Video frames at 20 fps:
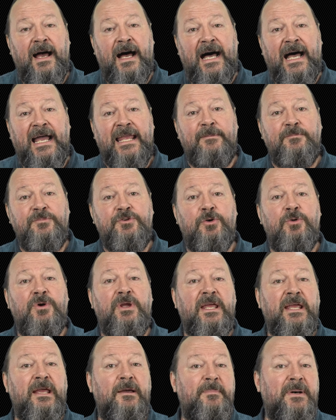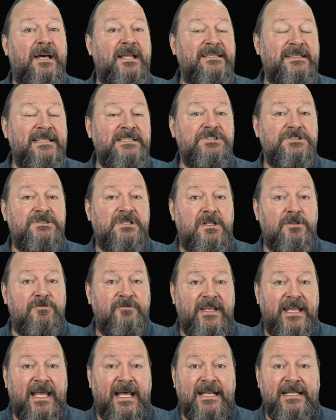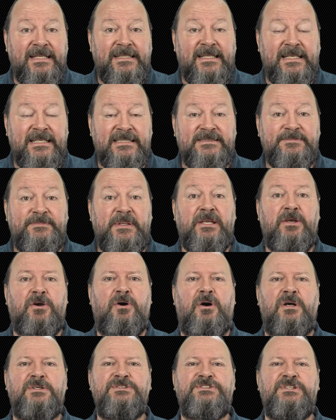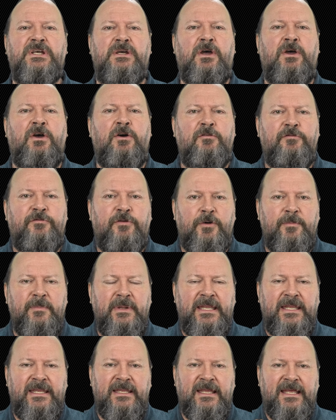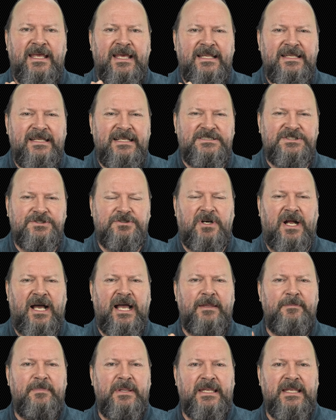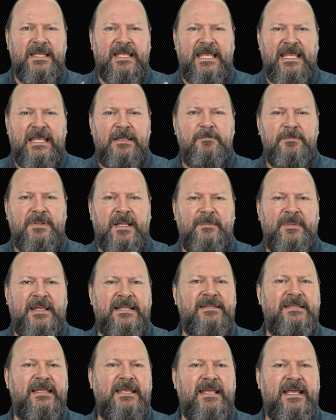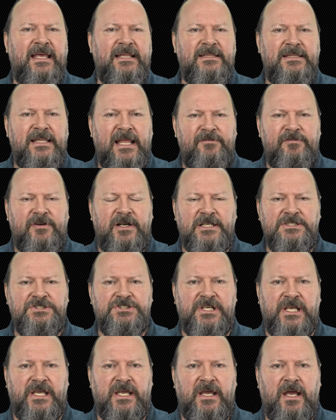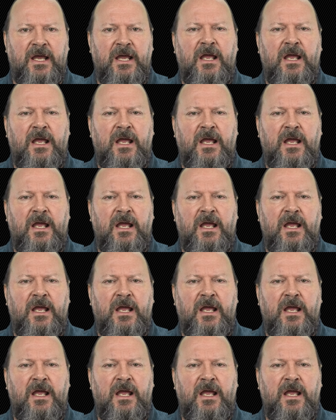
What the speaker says: I am talking about digital realities because for me, describing, implementing and leveraging